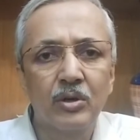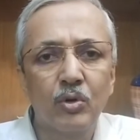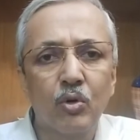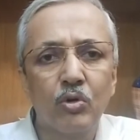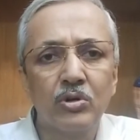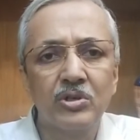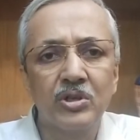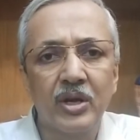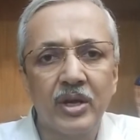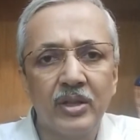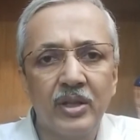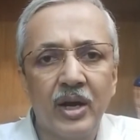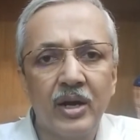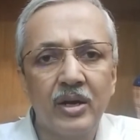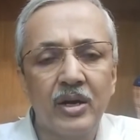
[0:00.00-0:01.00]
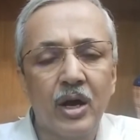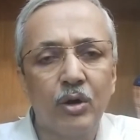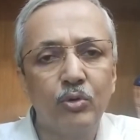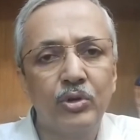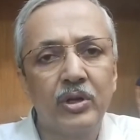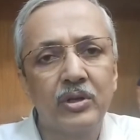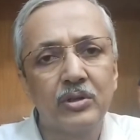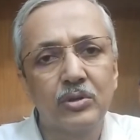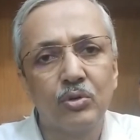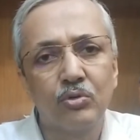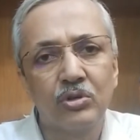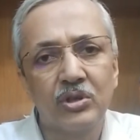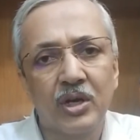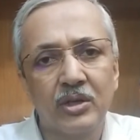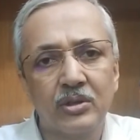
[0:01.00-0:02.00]
the courts say that now there is
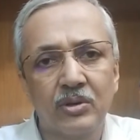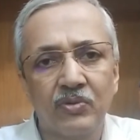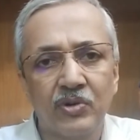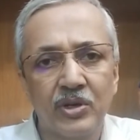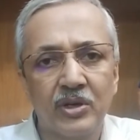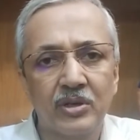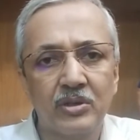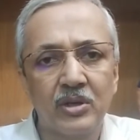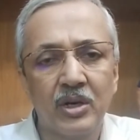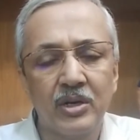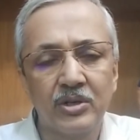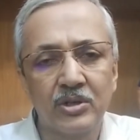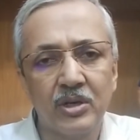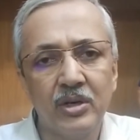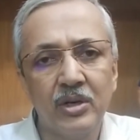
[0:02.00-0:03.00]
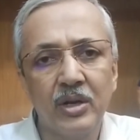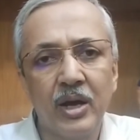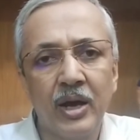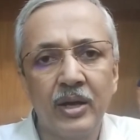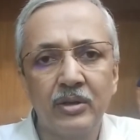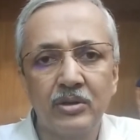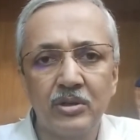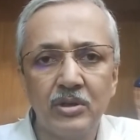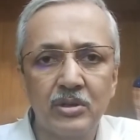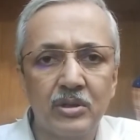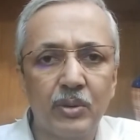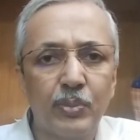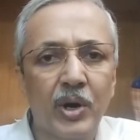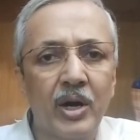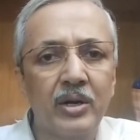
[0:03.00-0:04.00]
no chance of reconciliation, and since
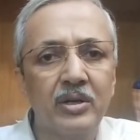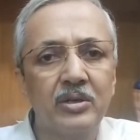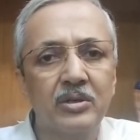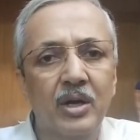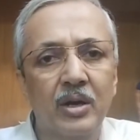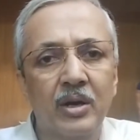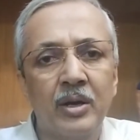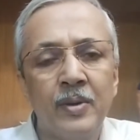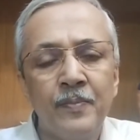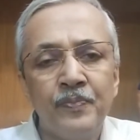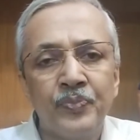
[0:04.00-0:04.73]
the parties are